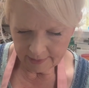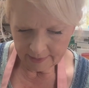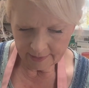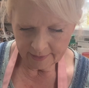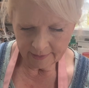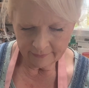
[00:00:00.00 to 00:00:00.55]

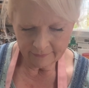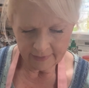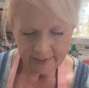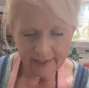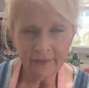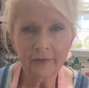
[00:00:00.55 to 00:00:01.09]
have a
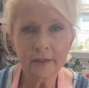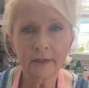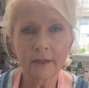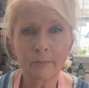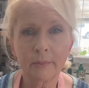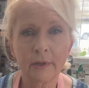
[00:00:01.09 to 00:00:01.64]
1/2
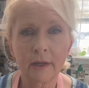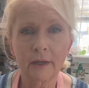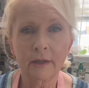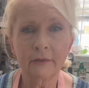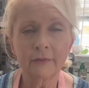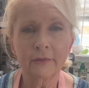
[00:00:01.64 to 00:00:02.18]
cup
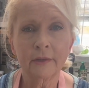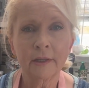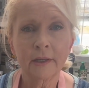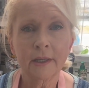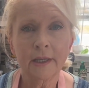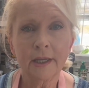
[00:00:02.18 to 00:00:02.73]
of
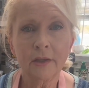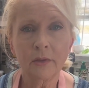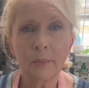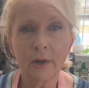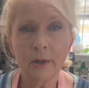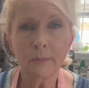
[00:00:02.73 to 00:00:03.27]
Heath
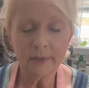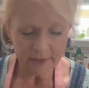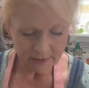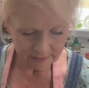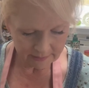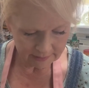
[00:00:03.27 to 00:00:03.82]
bar
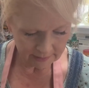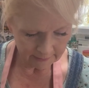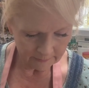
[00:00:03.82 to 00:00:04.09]
bits,